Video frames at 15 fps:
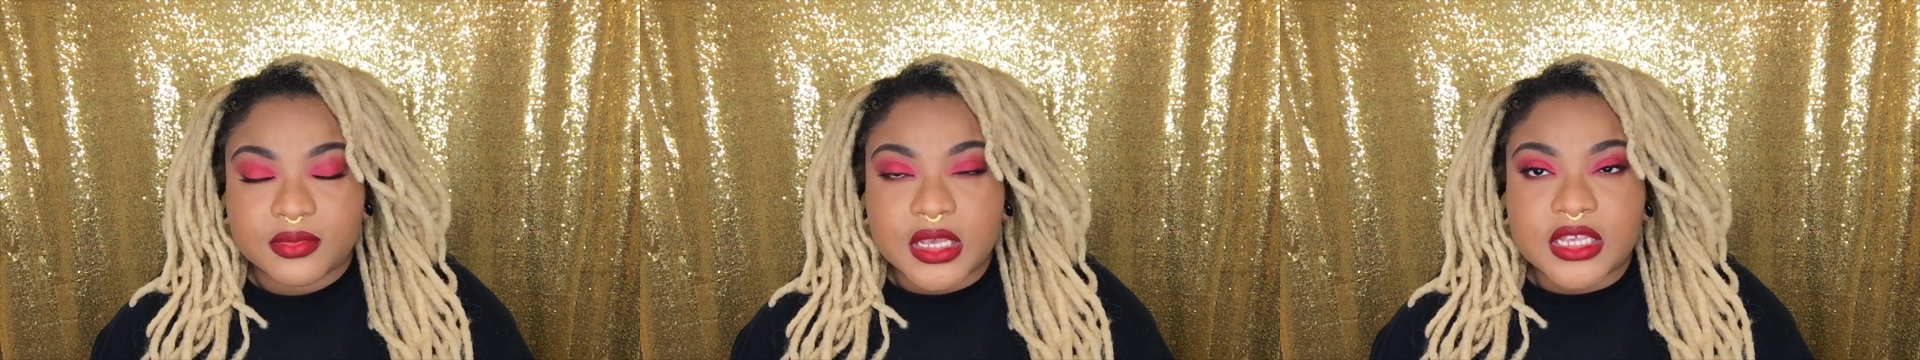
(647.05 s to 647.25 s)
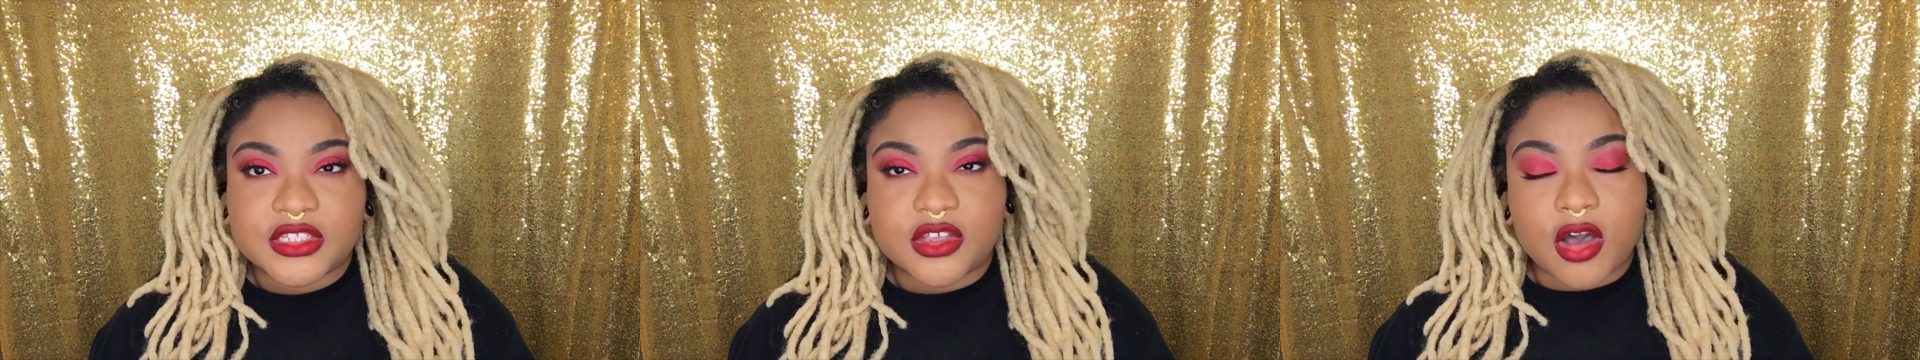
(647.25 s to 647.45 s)

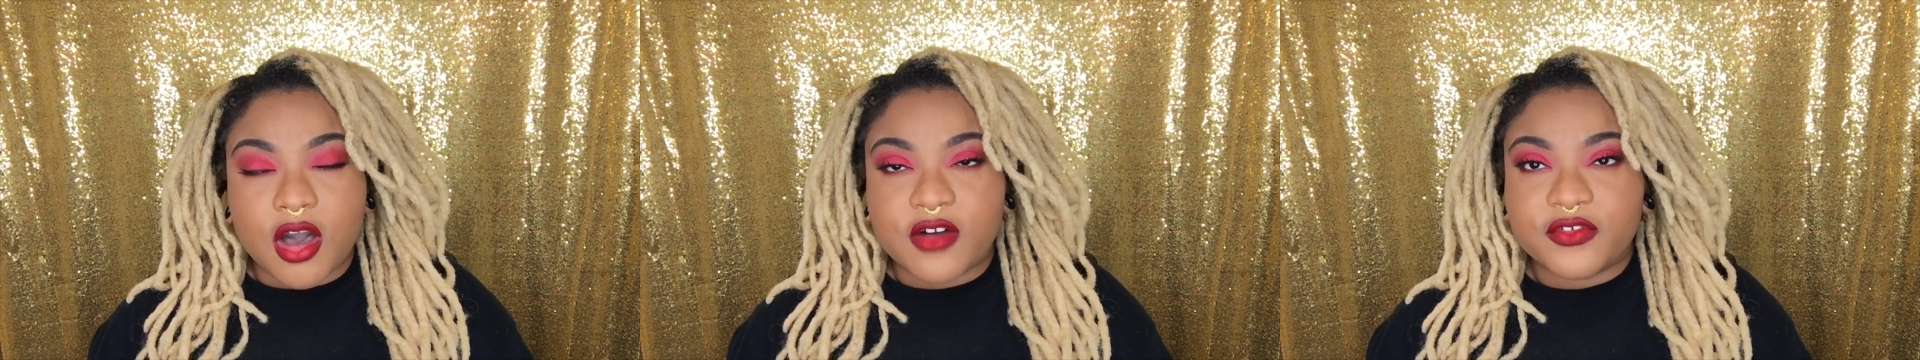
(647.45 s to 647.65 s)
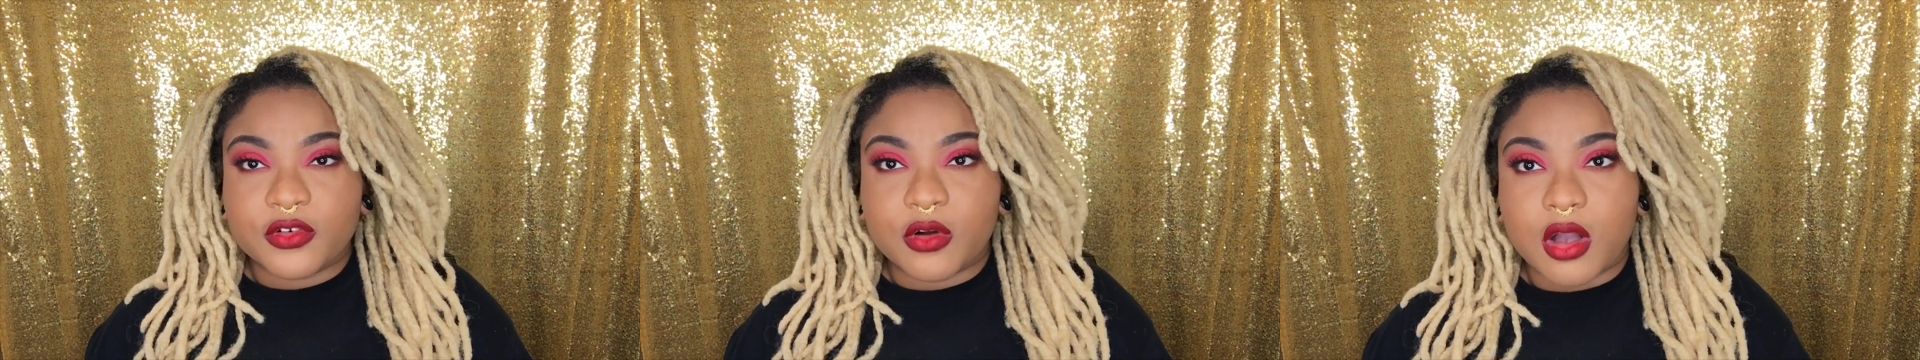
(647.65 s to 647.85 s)
So
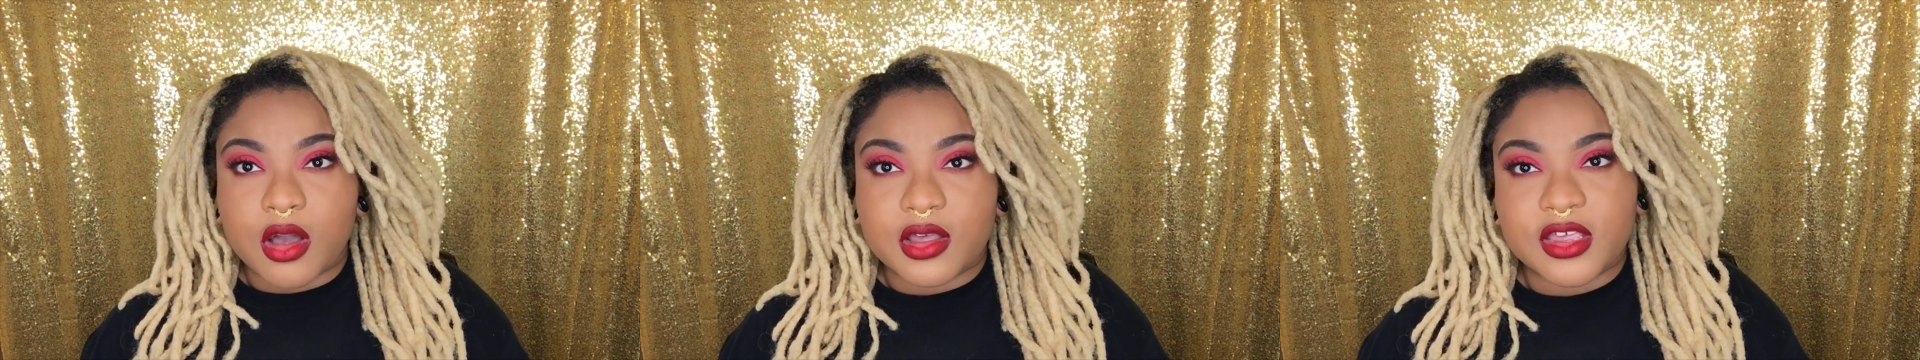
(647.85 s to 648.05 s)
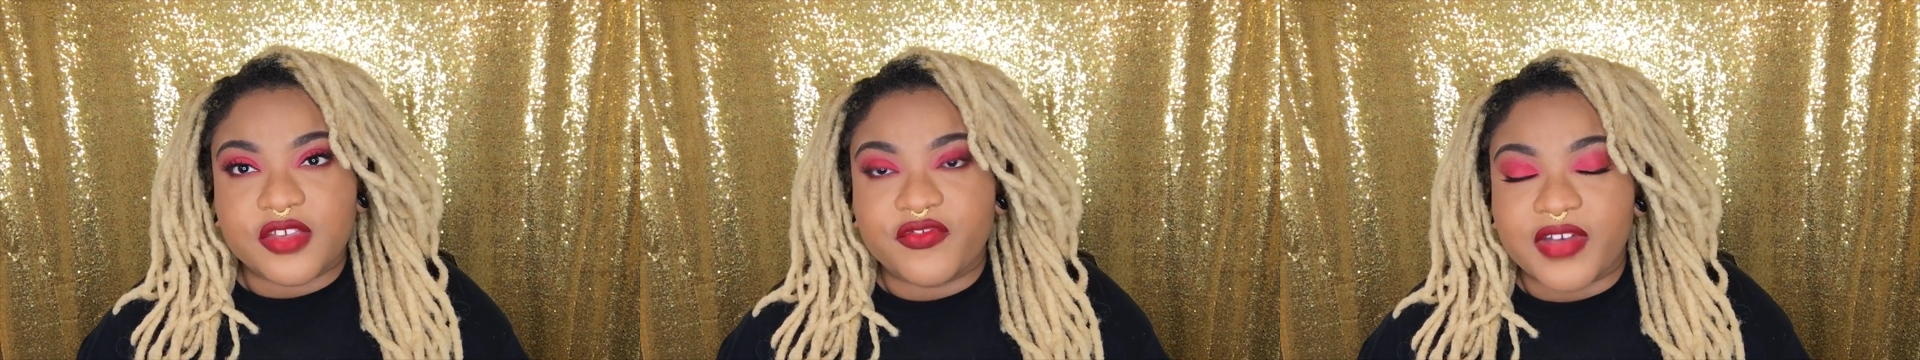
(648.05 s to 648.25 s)

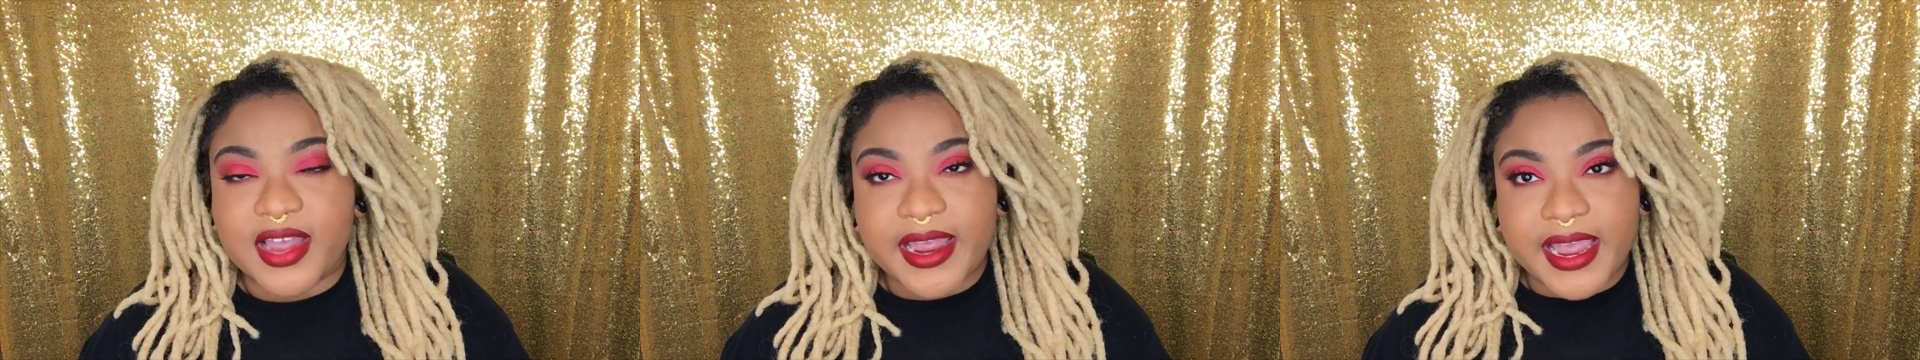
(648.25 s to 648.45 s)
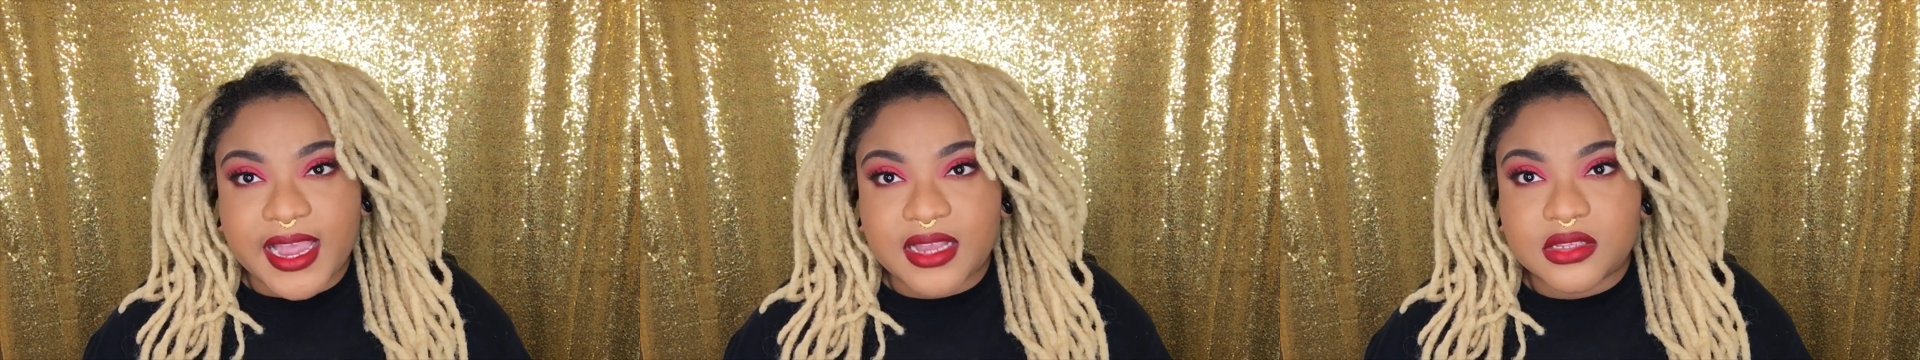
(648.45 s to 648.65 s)
overall, if I
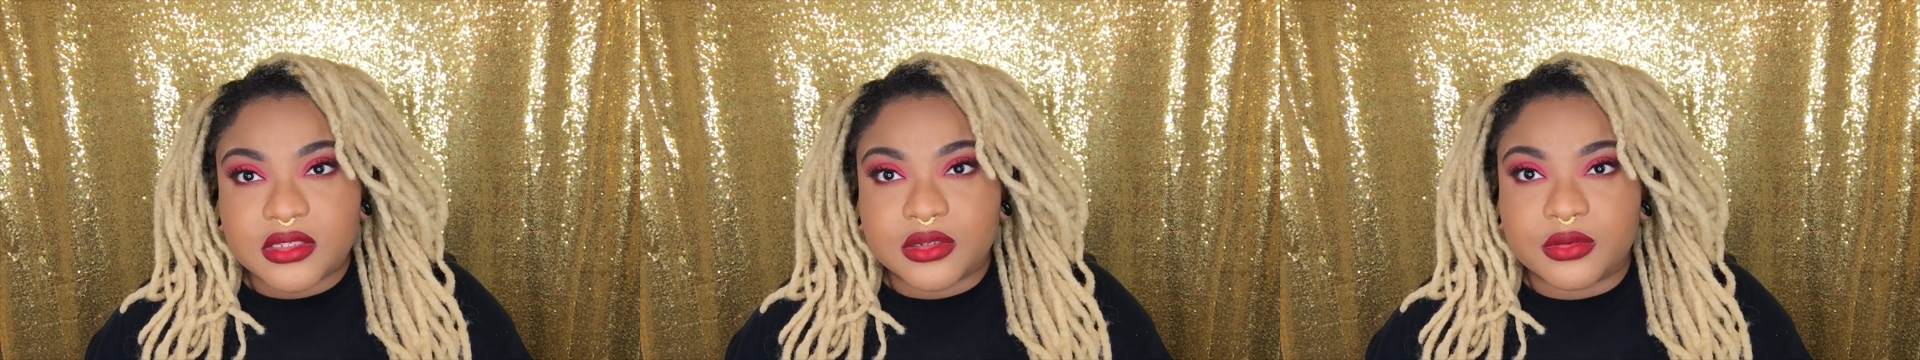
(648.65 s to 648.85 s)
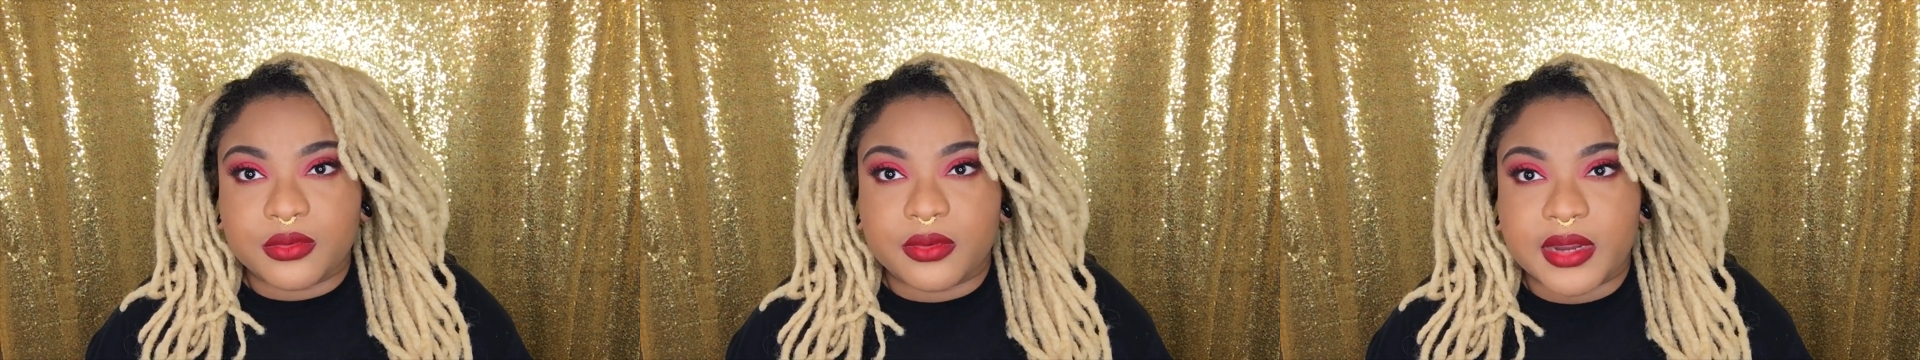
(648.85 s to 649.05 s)
had
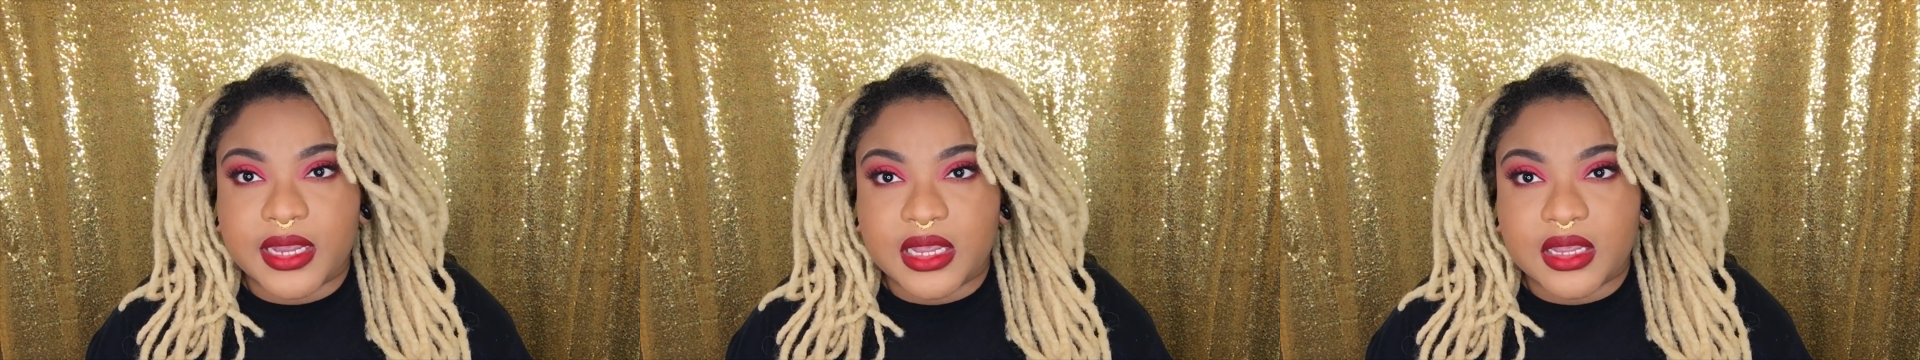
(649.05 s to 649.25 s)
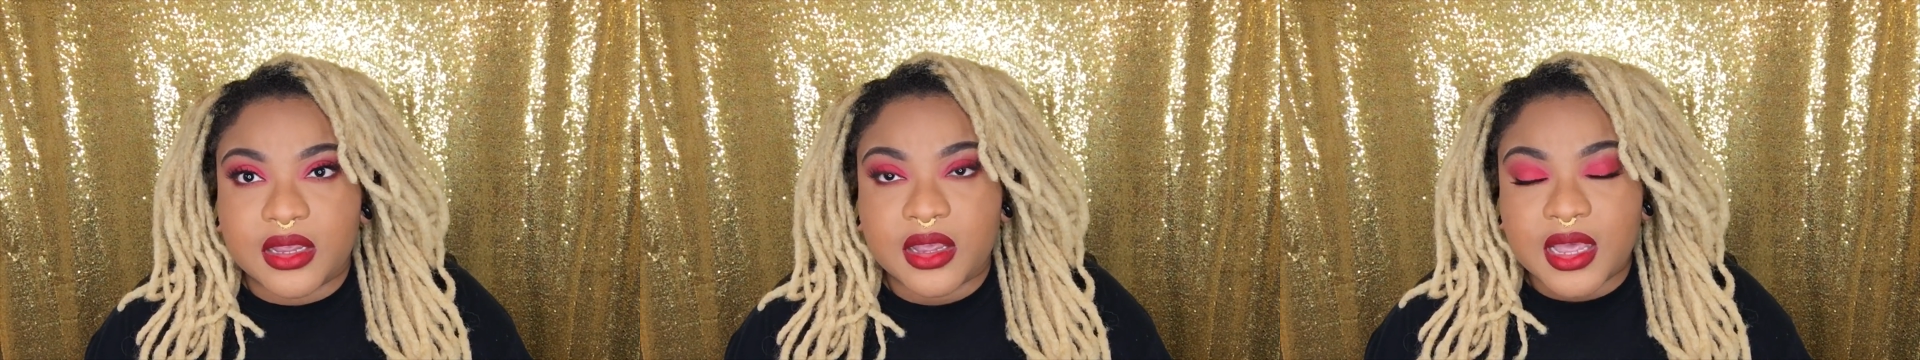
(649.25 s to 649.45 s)
to
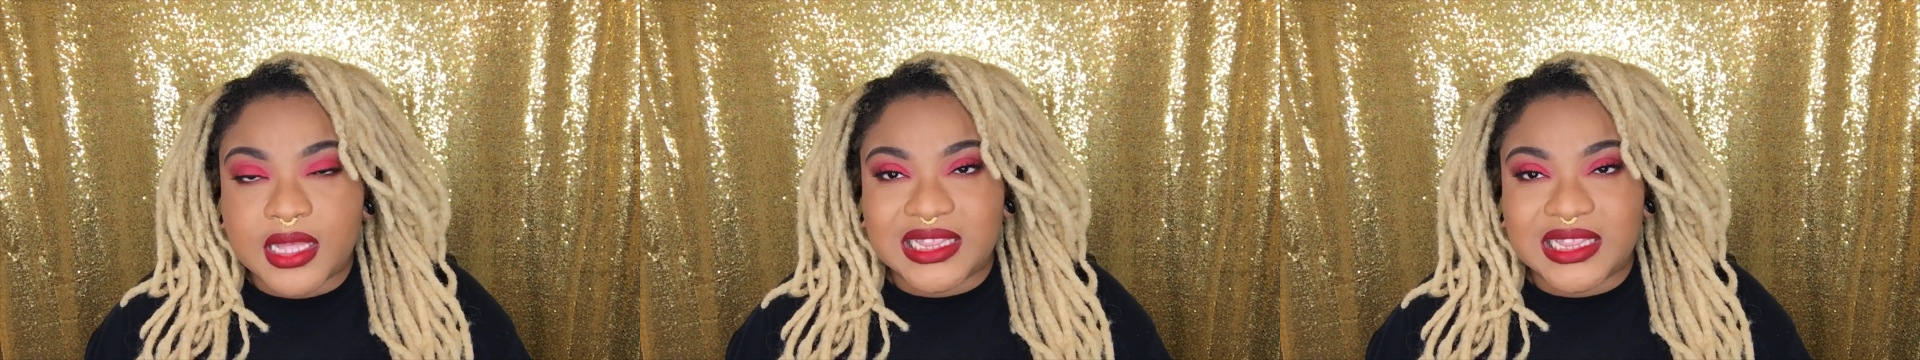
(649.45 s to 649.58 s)
rate